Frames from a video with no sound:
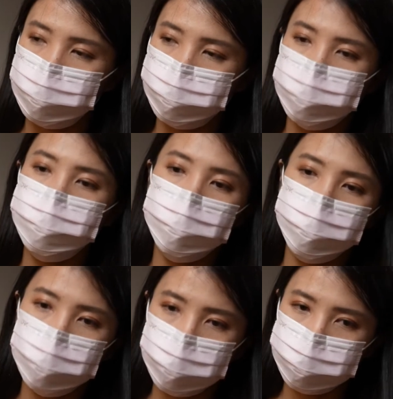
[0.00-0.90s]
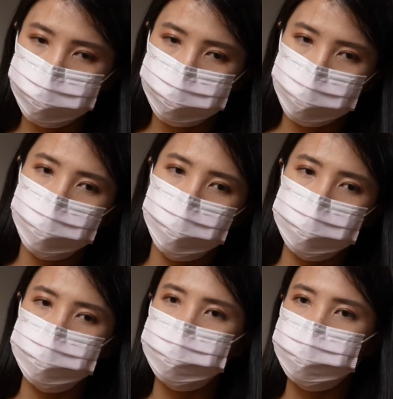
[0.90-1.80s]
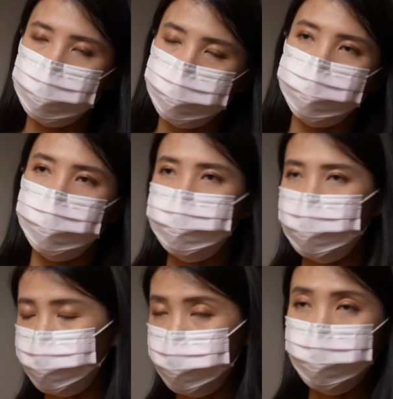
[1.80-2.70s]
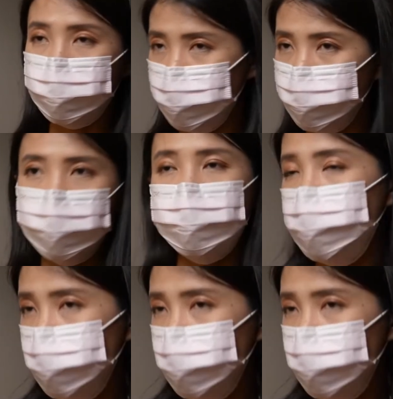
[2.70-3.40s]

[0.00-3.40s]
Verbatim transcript: or real-world reported side effects that have been reported with the